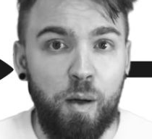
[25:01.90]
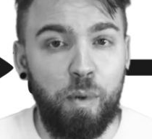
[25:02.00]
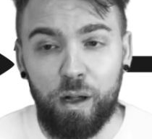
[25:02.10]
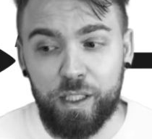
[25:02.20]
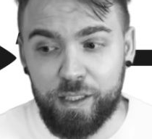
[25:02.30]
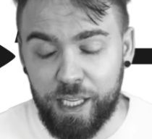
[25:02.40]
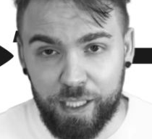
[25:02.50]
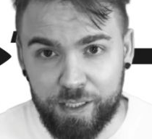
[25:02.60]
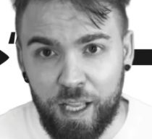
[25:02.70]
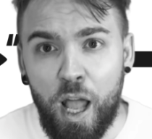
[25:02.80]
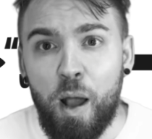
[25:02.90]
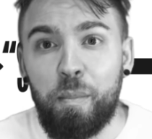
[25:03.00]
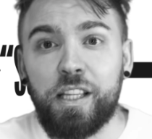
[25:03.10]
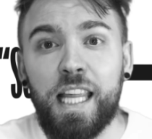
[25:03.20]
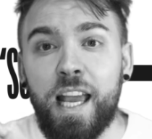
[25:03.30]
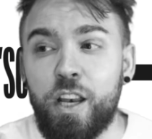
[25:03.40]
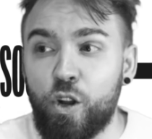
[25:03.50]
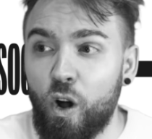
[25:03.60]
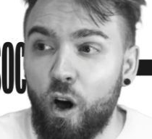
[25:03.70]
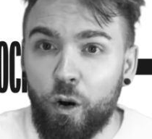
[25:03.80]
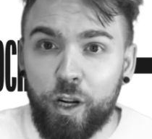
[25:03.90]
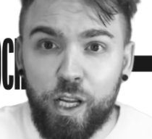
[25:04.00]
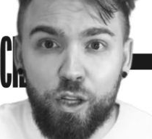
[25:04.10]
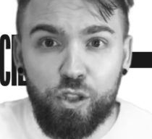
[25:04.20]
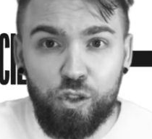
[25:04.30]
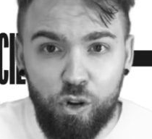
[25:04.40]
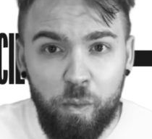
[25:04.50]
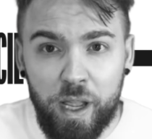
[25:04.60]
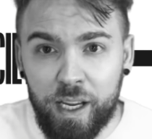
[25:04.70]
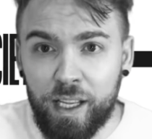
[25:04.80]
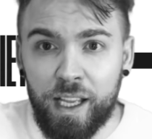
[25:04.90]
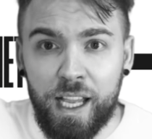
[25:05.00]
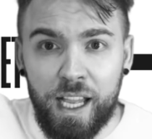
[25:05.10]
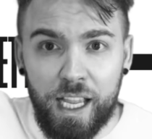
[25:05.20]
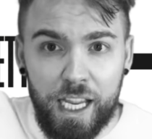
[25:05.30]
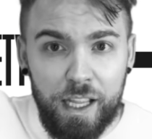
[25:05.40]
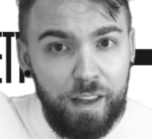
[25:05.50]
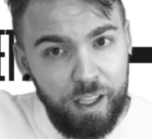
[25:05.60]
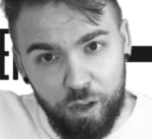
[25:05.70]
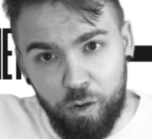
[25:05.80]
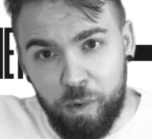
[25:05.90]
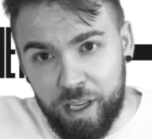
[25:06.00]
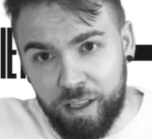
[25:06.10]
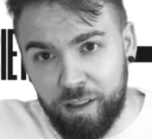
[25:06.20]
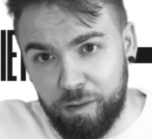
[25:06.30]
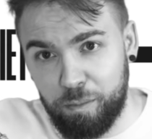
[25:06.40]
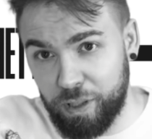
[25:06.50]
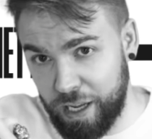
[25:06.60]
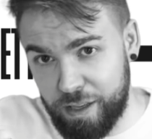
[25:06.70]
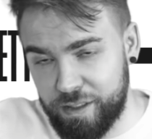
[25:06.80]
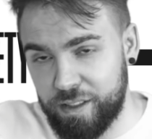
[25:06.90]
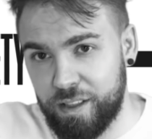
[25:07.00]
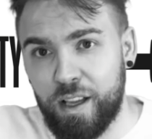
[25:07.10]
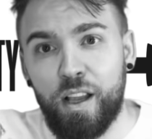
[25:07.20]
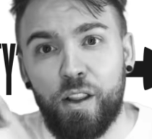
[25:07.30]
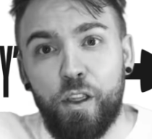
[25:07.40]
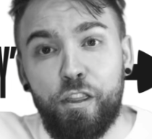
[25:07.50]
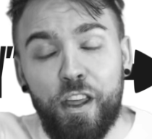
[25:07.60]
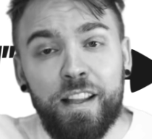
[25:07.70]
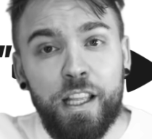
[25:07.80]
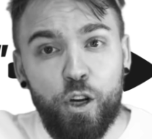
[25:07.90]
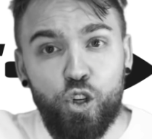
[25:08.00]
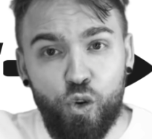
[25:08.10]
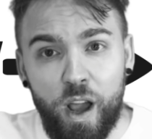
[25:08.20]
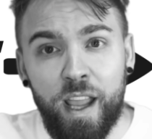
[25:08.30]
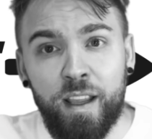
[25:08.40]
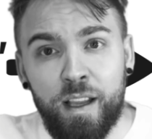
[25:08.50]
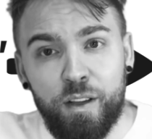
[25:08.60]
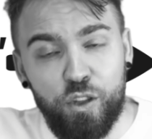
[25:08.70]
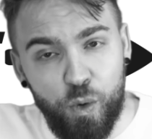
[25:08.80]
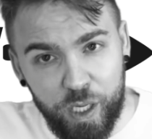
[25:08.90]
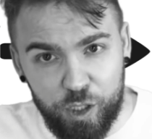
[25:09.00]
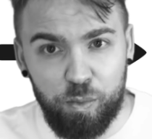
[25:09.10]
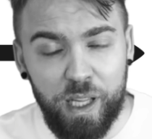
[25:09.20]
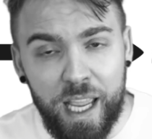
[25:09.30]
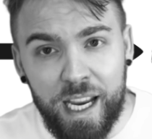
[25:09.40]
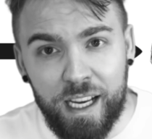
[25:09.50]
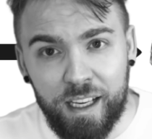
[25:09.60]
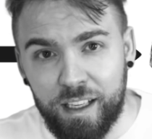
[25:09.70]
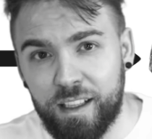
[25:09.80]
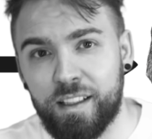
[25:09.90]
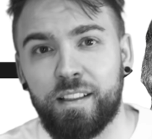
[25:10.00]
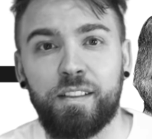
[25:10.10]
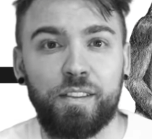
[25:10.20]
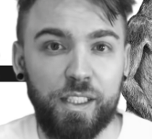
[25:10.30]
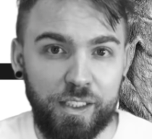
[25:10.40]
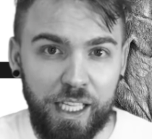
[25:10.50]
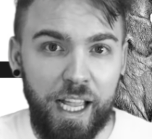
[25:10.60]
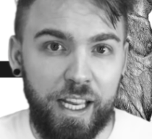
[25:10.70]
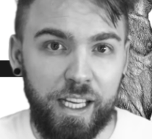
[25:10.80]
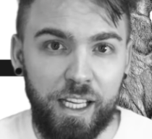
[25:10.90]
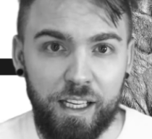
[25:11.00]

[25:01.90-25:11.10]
politics. But then you're already assuming in the human plus the thing that you're trying to explain, society.